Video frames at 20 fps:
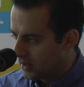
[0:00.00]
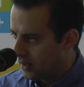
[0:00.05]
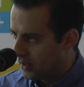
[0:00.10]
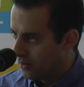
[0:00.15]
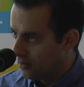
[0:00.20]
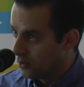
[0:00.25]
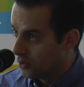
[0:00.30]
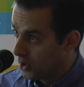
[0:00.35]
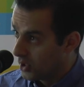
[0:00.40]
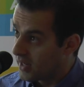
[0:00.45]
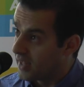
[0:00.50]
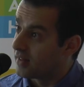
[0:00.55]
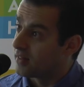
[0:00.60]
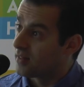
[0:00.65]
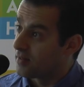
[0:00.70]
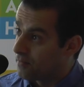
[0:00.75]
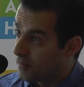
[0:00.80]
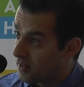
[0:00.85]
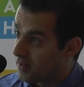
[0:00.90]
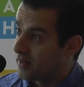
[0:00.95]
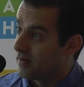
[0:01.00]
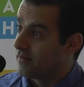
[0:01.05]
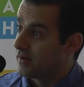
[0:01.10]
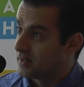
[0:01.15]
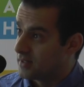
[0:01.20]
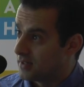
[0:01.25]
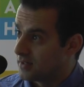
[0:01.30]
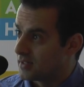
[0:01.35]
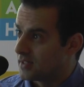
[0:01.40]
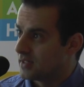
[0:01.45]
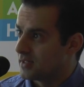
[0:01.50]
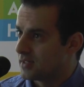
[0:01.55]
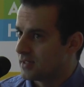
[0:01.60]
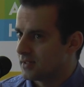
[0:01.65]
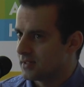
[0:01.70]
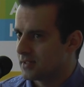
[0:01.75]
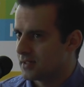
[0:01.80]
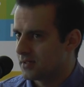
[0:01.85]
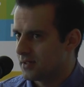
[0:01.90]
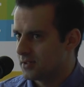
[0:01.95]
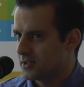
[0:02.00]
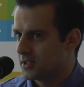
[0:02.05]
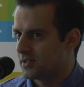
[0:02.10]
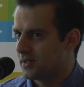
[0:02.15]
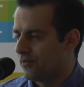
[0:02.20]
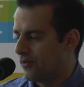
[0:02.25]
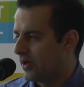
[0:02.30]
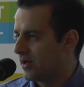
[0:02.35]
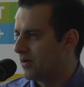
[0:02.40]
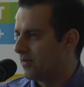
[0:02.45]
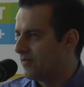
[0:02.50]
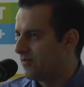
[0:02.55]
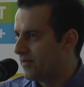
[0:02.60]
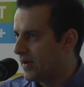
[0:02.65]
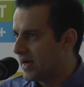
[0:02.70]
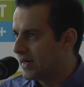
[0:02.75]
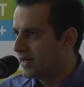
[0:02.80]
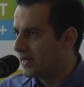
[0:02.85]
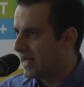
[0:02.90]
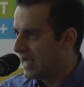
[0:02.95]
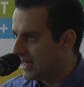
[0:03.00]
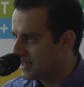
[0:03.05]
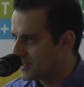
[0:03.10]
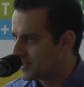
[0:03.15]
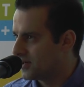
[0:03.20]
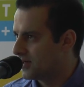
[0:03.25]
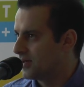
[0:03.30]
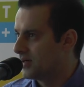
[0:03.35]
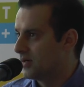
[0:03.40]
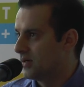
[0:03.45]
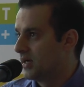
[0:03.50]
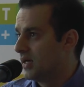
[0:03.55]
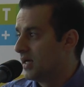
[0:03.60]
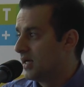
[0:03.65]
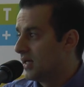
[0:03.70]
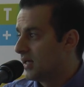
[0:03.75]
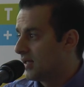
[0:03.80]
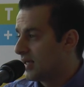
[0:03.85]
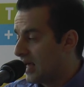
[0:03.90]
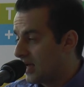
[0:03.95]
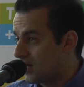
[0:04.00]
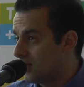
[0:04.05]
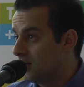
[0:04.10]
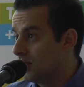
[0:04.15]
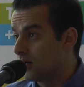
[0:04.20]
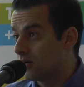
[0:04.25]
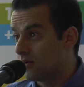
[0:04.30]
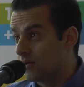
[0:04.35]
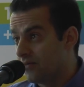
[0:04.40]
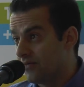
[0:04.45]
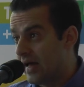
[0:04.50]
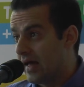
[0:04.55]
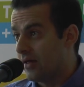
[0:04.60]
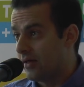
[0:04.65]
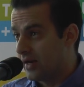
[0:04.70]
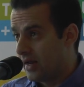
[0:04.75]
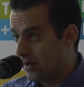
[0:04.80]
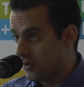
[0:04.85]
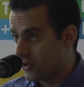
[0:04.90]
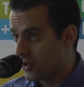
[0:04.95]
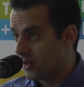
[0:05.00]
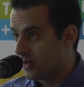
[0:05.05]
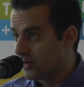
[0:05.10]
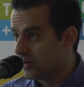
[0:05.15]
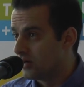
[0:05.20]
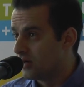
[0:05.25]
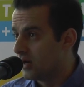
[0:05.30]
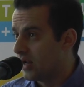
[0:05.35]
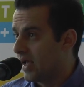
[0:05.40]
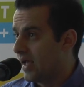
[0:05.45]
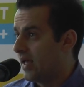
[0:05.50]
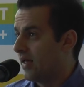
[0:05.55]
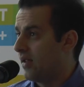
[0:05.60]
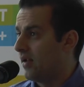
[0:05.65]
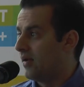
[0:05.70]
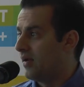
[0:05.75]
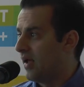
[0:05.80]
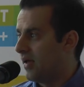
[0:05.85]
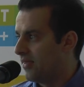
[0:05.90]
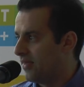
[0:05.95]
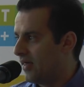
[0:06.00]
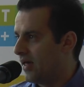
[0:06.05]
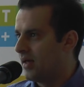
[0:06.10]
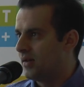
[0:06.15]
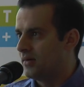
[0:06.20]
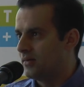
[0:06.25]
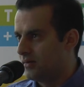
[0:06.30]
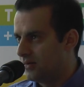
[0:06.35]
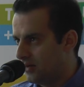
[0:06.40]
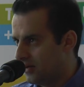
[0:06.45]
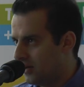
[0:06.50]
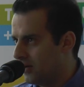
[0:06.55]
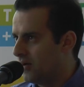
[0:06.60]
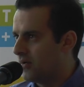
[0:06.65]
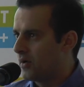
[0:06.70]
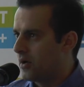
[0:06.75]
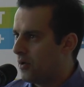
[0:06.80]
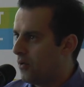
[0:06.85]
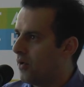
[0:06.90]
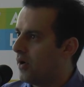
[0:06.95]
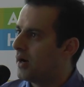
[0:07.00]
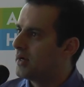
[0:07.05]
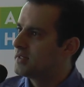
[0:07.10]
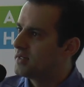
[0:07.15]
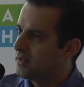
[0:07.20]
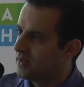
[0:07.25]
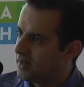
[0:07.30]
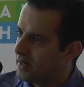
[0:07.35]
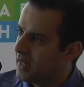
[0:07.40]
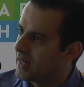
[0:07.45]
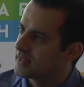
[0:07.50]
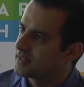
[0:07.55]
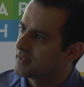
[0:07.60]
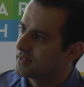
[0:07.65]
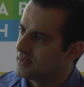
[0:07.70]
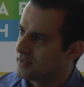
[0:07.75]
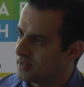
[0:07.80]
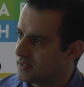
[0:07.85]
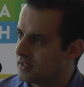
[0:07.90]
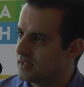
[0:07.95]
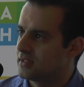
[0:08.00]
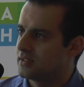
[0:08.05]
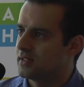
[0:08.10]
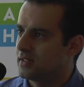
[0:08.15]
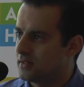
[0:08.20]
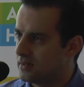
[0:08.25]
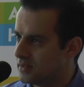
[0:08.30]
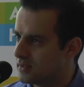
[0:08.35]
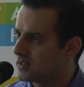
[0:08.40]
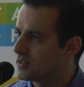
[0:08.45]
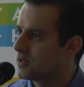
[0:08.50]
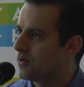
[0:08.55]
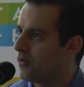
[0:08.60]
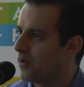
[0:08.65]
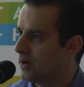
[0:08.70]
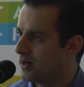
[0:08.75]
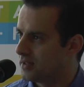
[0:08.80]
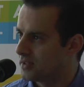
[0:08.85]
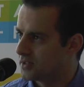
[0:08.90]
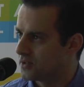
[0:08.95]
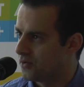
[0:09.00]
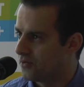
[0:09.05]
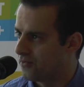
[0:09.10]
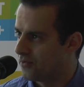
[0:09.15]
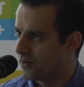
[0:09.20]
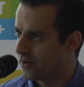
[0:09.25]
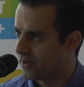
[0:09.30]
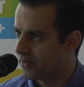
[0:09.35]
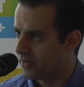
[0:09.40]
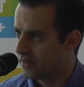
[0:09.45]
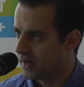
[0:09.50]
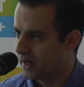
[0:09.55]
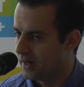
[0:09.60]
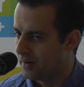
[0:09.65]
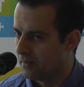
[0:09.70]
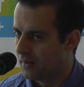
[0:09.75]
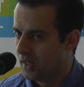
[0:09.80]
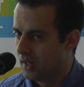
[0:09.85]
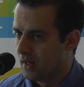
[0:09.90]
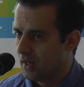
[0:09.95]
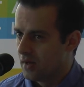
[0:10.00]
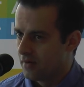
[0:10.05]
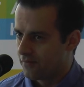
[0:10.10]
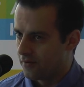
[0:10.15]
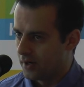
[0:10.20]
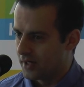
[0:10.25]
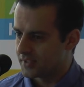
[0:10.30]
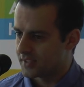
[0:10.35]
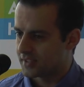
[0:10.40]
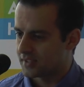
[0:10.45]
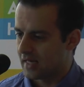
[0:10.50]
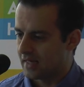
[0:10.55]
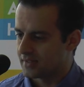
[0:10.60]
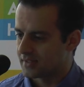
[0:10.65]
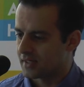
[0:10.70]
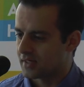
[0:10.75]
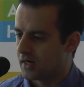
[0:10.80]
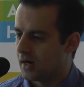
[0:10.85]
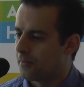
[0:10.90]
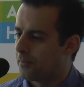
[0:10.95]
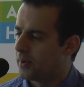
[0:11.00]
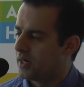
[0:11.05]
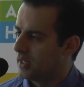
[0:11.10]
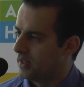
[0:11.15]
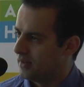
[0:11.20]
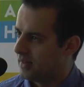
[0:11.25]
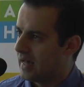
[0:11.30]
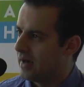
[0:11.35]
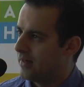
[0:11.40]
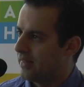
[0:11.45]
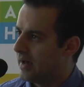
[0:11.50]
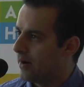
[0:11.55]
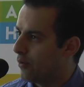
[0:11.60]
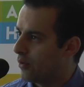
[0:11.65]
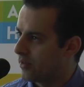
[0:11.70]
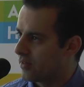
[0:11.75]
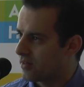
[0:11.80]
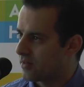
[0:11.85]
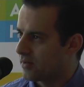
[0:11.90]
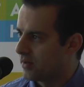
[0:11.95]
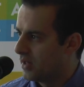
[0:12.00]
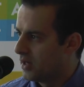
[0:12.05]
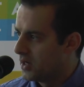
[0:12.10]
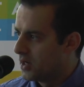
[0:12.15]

look at specific diseases such that we could find an answer, get clinical validation, and then go on to the next disease and so on and so forth. For us as a company, that was